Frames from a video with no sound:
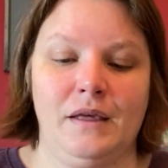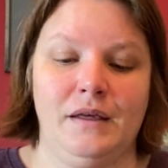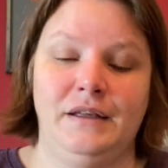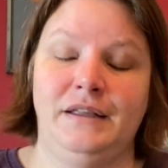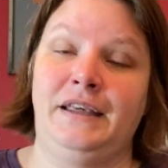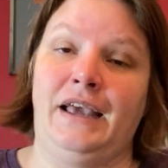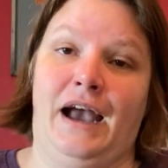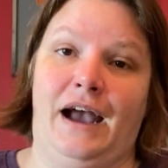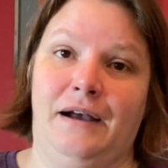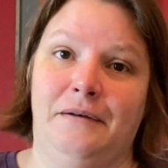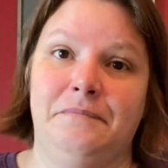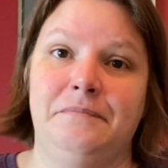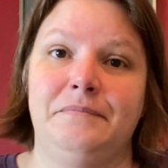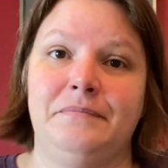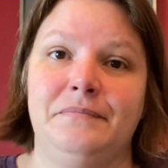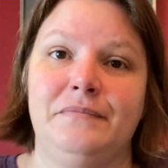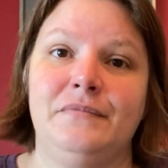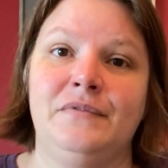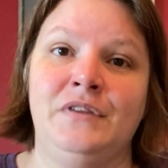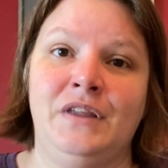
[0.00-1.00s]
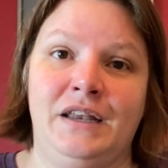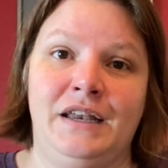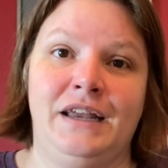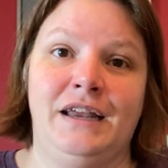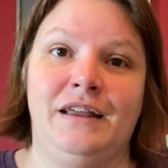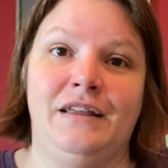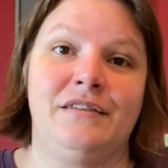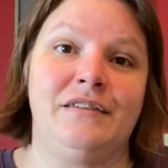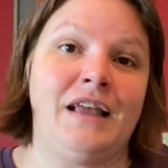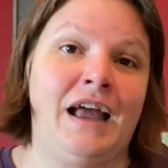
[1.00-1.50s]
yeah,
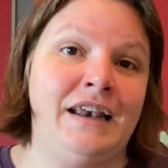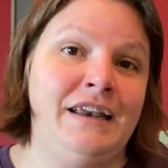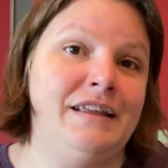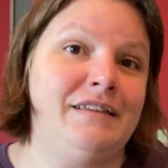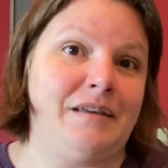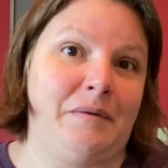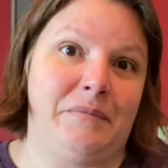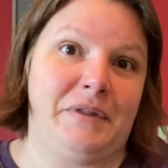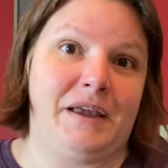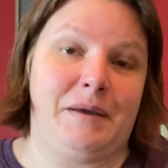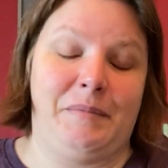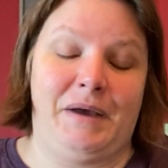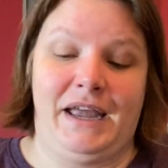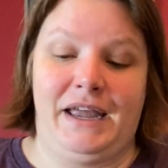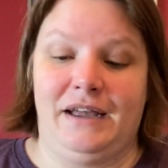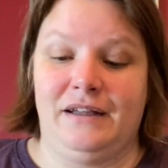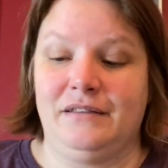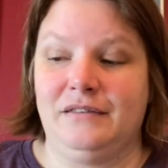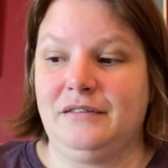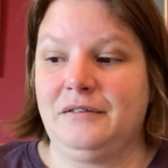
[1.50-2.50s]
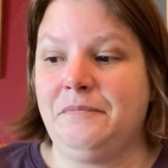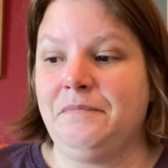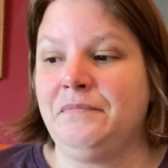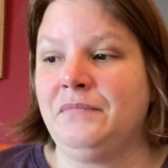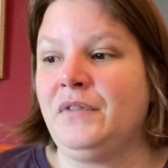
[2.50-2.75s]
knitting, I need something in my hands.